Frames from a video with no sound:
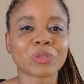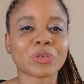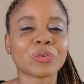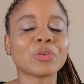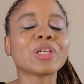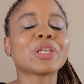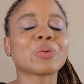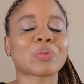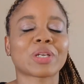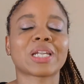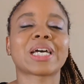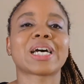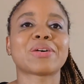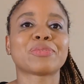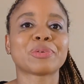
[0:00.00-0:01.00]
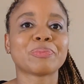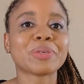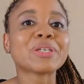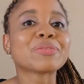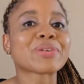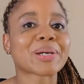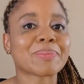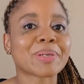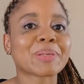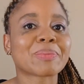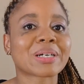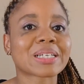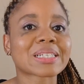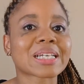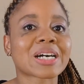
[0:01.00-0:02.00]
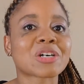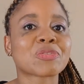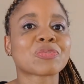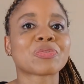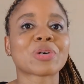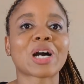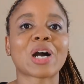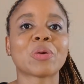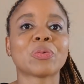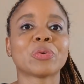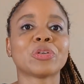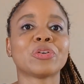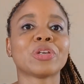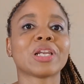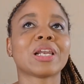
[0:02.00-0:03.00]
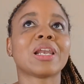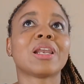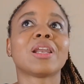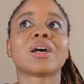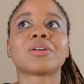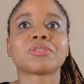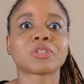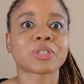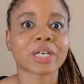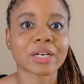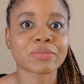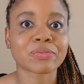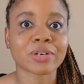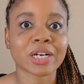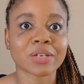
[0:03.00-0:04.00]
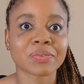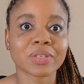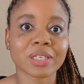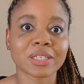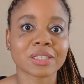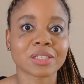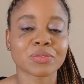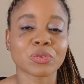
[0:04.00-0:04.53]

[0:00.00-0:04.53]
really want to have a big family myself. I would really love to have 5 kids if